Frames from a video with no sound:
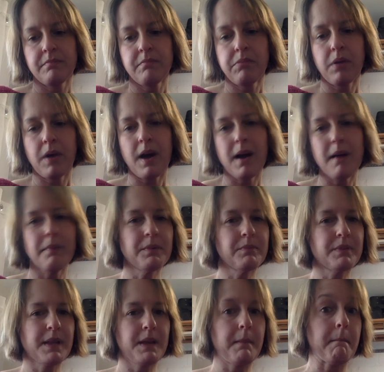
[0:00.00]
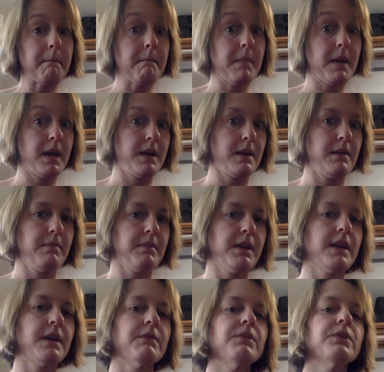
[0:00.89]
probably
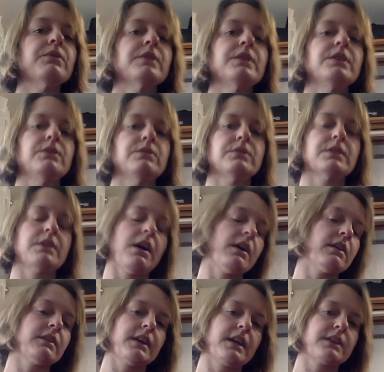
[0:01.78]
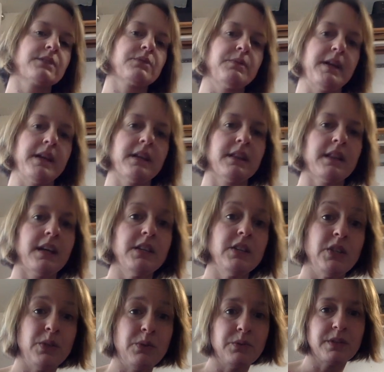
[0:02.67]
maybe give you a new song next week that
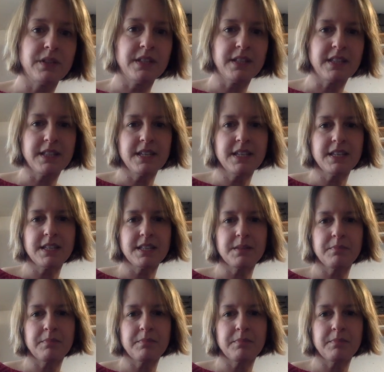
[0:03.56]
uses this.